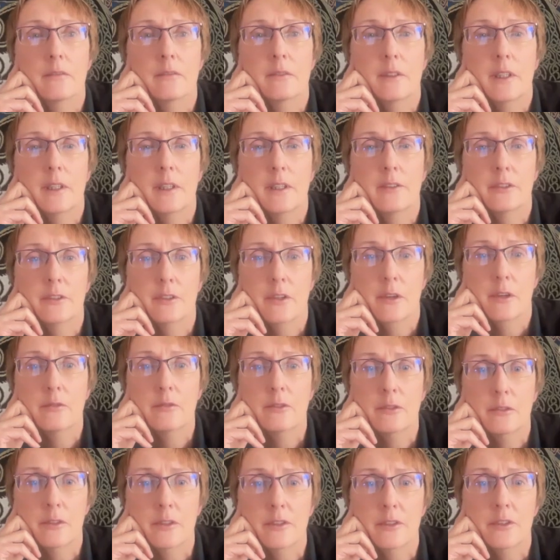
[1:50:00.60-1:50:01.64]
I guess
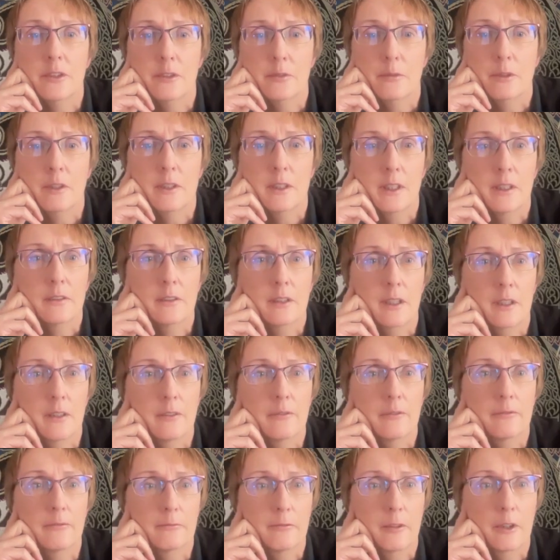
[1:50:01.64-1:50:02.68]
socialists would get there
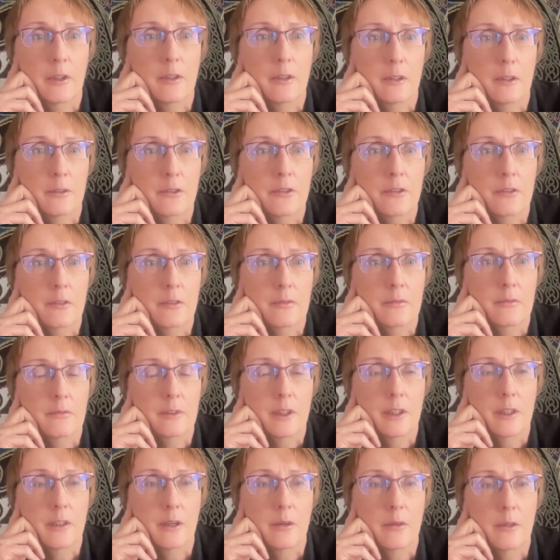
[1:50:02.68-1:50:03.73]
first.
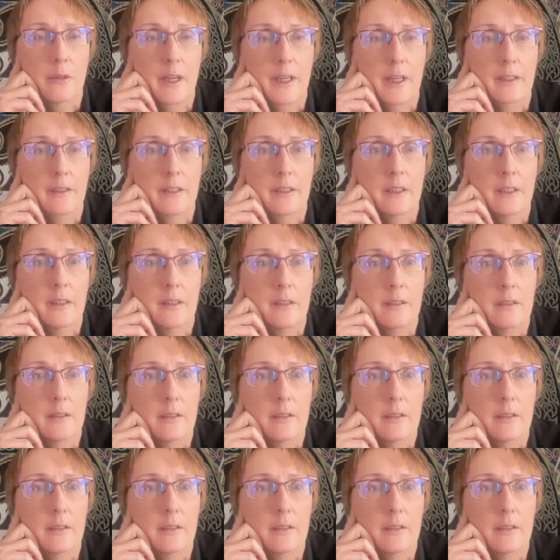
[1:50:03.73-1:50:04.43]
You know, like the